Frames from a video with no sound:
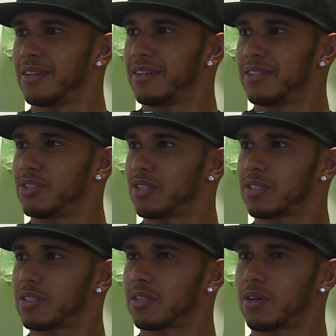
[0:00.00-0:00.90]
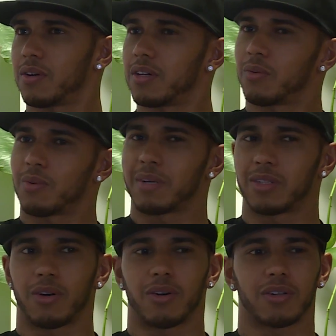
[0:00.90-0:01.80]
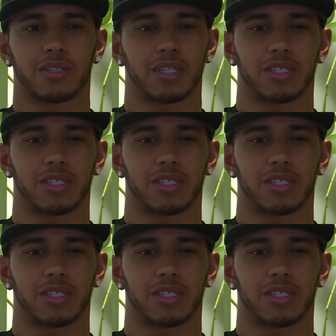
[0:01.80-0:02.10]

so, you know, with my dogs.